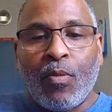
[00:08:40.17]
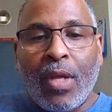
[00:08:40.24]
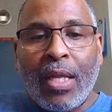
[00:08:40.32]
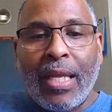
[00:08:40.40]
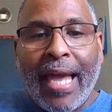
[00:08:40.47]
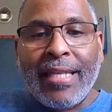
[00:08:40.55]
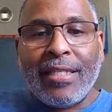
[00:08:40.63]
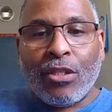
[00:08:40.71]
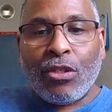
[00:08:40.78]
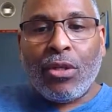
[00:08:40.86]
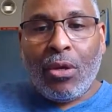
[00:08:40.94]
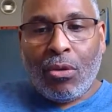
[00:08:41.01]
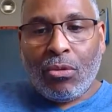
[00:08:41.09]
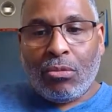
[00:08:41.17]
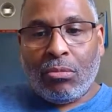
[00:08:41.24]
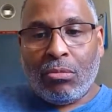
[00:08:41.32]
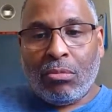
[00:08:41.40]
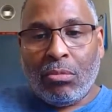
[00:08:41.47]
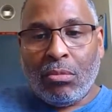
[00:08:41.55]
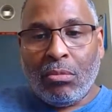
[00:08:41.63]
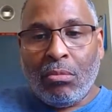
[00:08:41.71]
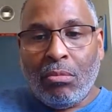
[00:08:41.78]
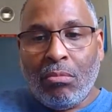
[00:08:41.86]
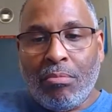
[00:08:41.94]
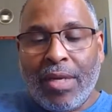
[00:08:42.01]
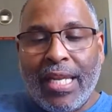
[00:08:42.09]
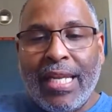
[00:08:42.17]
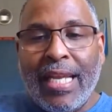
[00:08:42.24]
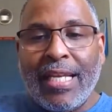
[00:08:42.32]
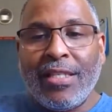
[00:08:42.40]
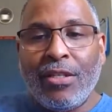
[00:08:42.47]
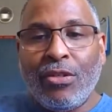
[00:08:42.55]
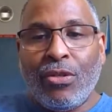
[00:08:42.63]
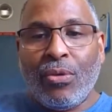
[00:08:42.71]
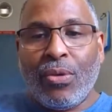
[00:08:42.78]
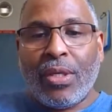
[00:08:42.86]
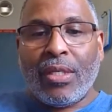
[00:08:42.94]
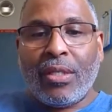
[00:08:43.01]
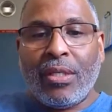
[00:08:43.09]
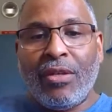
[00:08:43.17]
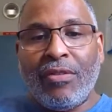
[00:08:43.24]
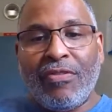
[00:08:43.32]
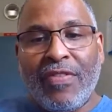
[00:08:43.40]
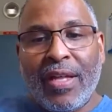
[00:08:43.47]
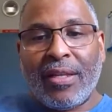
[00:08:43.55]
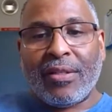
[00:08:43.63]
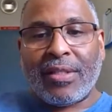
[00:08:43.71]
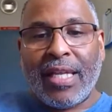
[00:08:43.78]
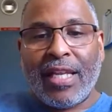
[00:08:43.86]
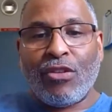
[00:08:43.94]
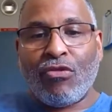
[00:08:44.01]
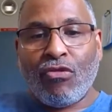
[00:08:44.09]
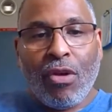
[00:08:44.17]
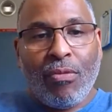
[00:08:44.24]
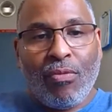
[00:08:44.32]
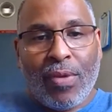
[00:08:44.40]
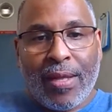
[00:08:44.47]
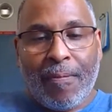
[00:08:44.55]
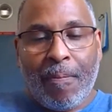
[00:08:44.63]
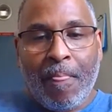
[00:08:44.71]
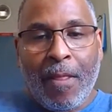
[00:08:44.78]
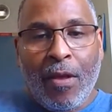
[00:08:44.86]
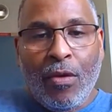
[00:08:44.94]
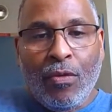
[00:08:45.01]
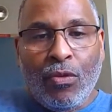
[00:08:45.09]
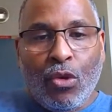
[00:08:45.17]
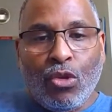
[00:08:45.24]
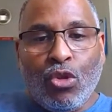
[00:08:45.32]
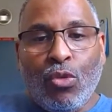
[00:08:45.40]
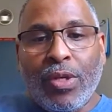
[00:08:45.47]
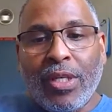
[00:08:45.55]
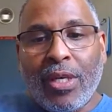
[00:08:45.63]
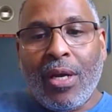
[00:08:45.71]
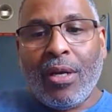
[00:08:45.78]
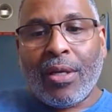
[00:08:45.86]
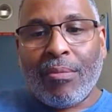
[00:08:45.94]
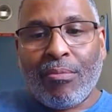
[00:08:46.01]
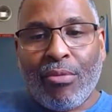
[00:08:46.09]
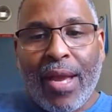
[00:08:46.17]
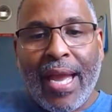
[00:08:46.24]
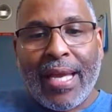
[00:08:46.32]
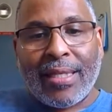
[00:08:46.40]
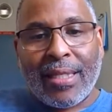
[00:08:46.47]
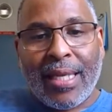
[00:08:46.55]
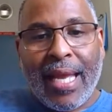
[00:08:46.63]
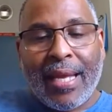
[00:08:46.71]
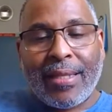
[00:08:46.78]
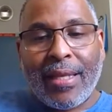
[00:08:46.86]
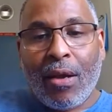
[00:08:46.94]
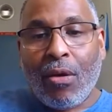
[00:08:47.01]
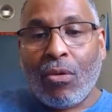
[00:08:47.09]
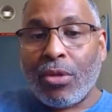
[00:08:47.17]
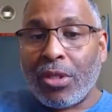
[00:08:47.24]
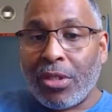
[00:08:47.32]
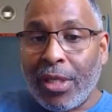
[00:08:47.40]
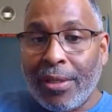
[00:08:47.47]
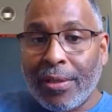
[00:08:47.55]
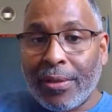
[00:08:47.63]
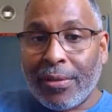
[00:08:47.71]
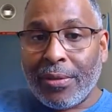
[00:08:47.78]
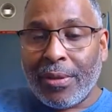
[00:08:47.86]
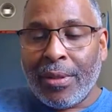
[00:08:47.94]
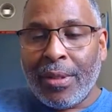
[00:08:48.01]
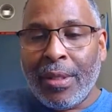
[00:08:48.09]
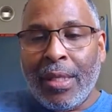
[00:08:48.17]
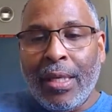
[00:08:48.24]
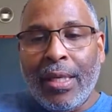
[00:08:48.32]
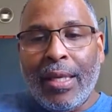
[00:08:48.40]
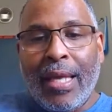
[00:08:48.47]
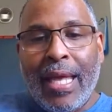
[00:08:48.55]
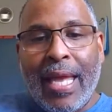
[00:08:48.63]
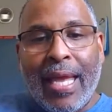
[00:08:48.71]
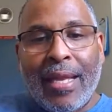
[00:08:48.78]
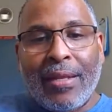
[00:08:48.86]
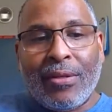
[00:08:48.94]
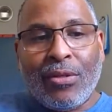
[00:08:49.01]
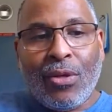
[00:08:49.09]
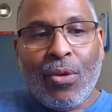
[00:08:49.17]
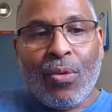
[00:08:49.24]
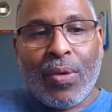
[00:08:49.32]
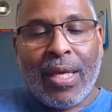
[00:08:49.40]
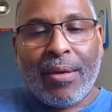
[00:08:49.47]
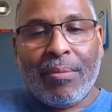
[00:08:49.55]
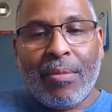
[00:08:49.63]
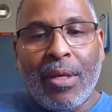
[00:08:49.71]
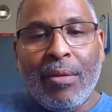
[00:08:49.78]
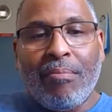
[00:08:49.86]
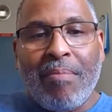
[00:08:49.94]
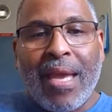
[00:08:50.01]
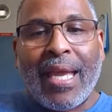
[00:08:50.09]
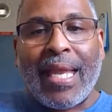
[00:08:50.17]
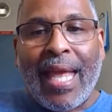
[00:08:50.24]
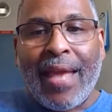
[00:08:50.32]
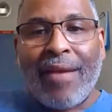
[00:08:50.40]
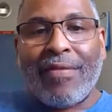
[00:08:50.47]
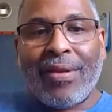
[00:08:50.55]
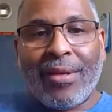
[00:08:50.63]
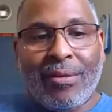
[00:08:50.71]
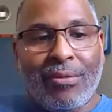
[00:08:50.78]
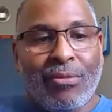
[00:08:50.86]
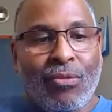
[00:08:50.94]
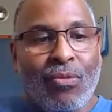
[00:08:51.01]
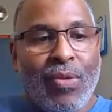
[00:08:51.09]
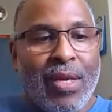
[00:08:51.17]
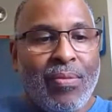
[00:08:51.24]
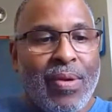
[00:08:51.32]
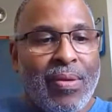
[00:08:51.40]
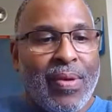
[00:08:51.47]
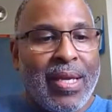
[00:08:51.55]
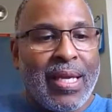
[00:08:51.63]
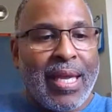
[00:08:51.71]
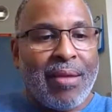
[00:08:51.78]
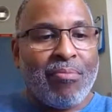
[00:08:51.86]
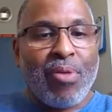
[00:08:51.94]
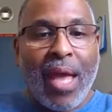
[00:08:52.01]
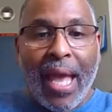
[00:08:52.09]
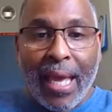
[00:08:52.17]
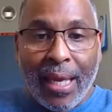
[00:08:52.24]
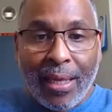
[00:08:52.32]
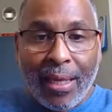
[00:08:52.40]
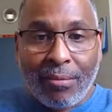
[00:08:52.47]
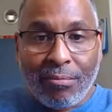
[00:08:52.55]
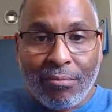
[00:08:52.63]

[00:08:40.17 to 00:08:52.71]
lighten this load." But he listened to his little fellows that he grew up with, those who were young and brash and had their own agendas, and told him, "Make it heavier. We can get paid."